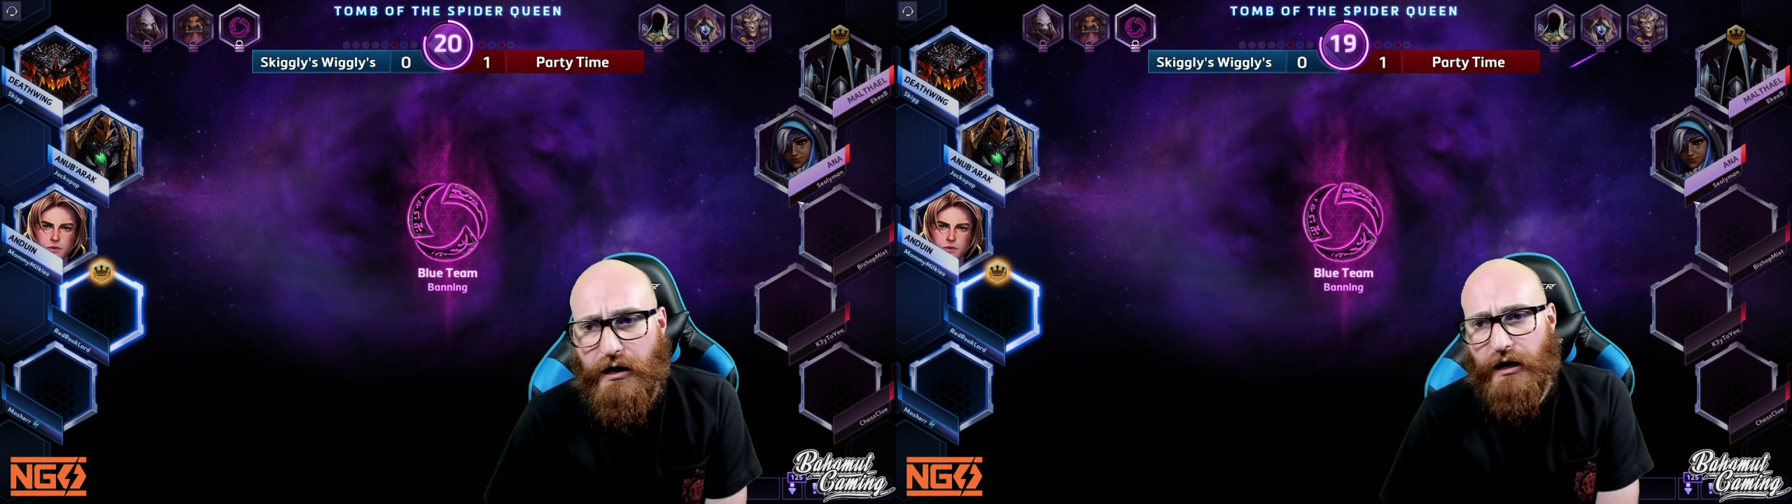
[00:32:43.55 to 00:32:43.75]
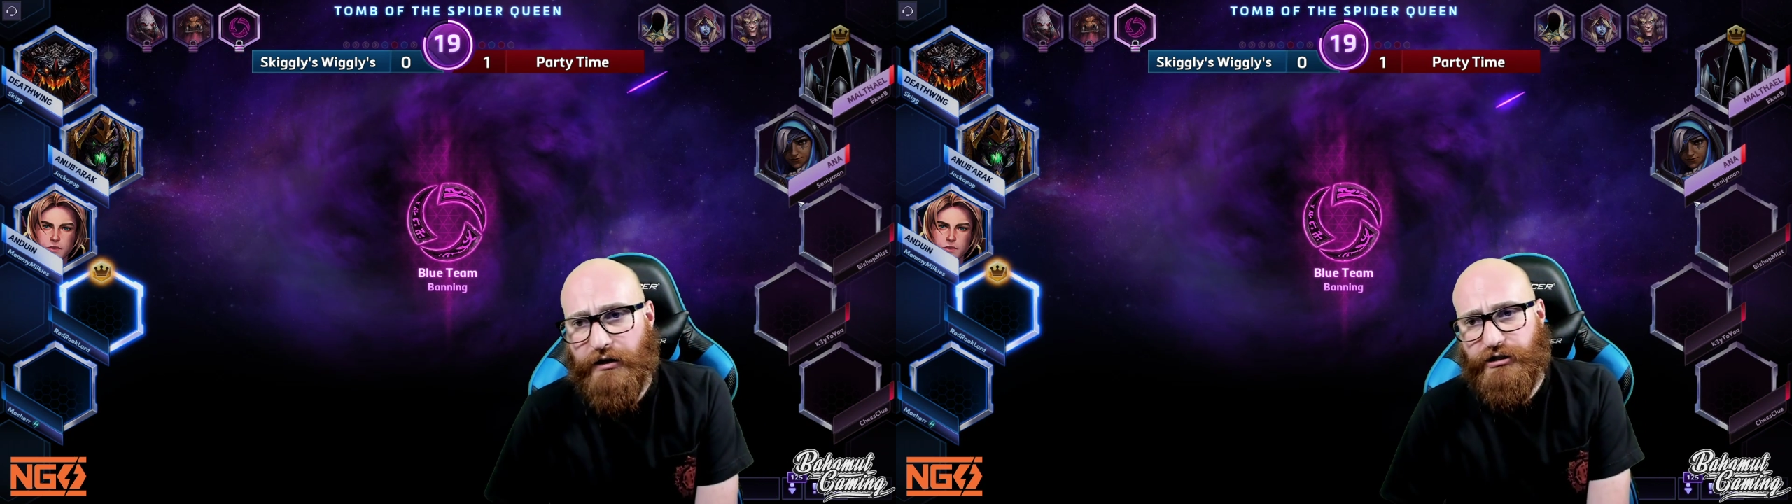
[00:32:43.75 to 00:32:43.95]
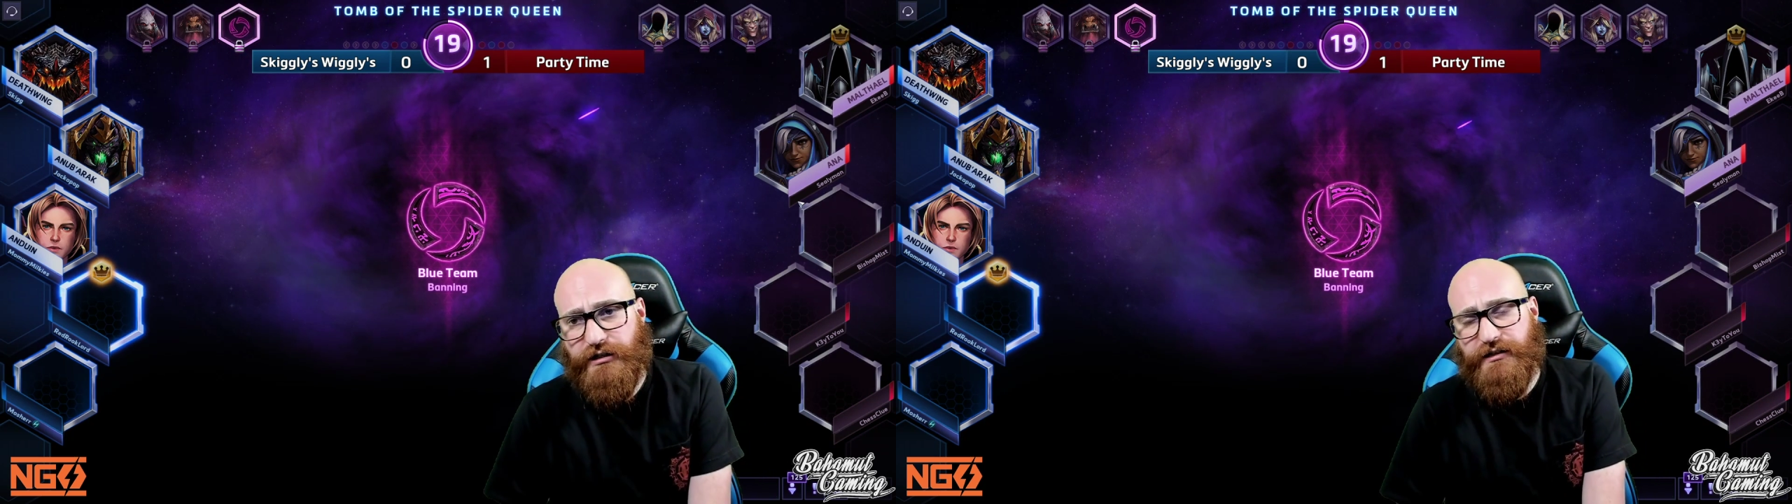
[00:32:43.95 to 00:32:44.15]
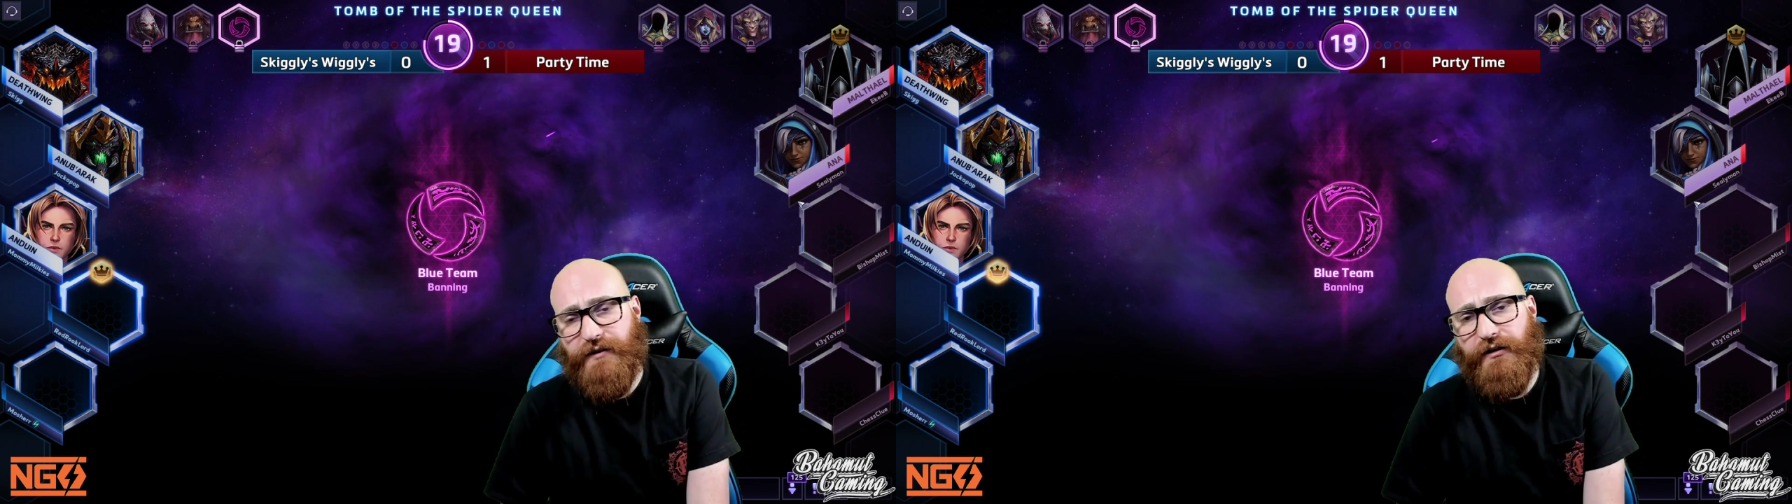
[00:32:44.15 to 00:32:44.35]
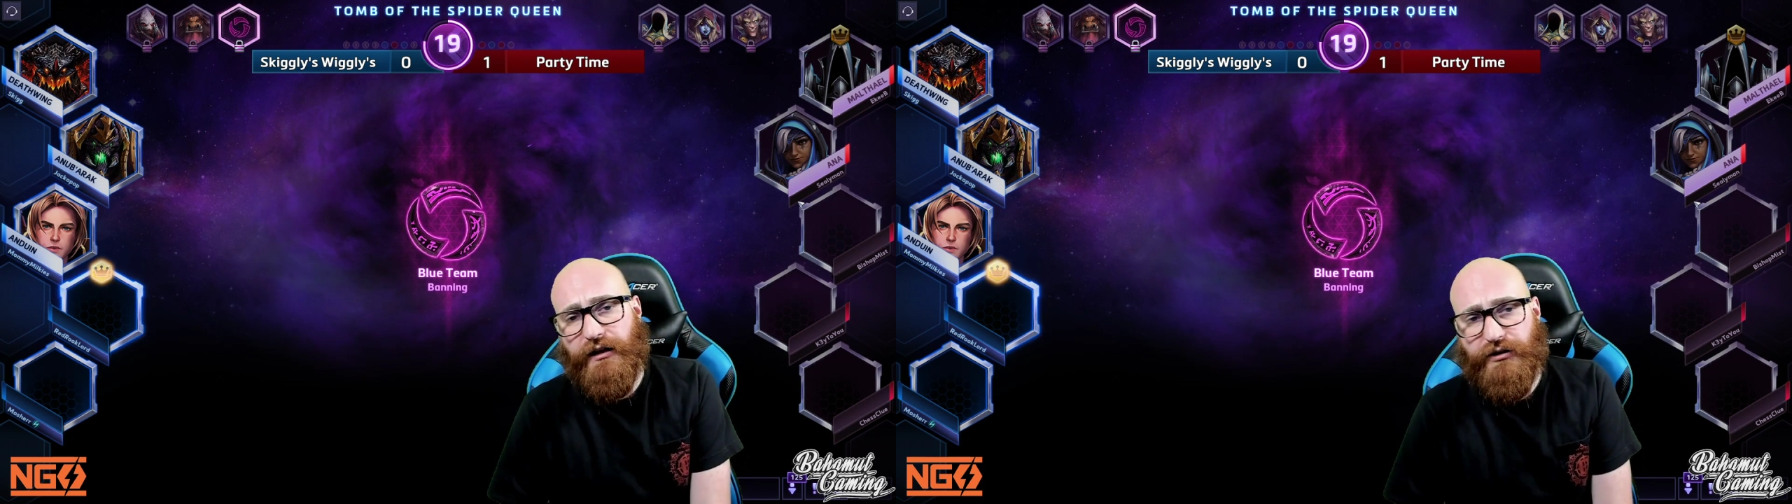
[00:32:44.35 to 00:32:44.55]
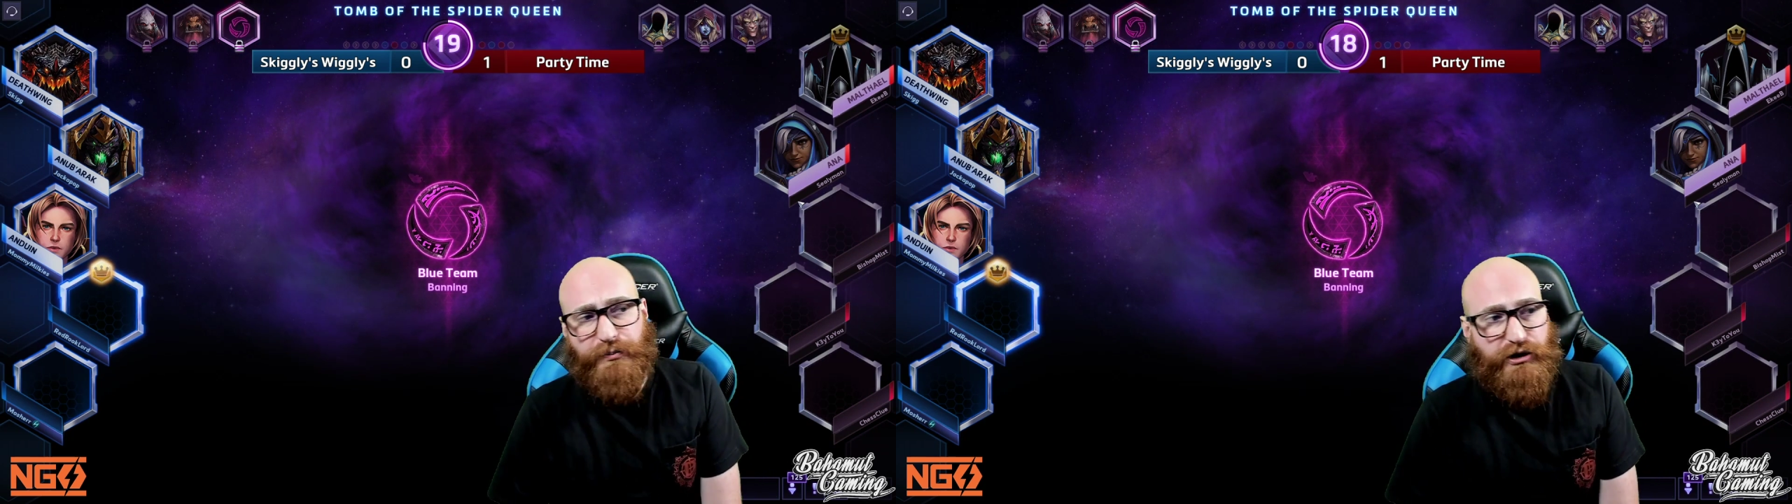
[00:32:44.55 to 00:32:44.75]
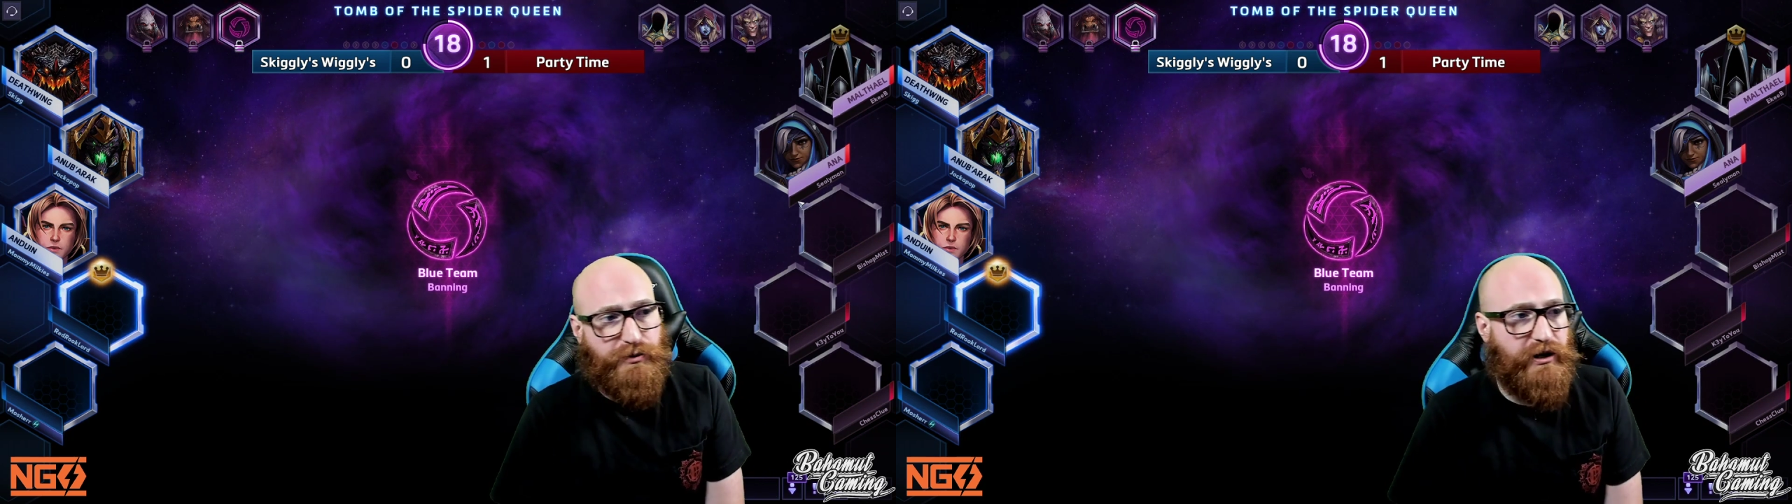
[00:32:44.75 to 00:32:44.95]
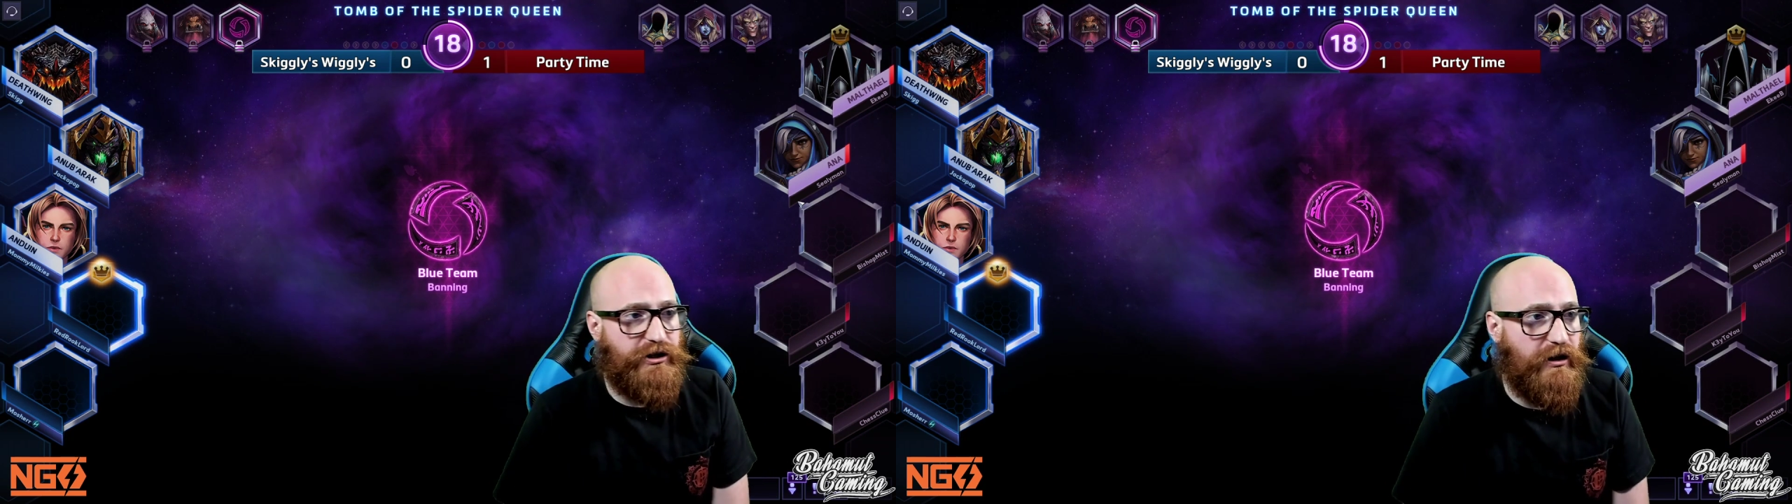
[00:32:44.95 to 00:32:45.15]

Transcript: Uh, she does have a lot of good push pressure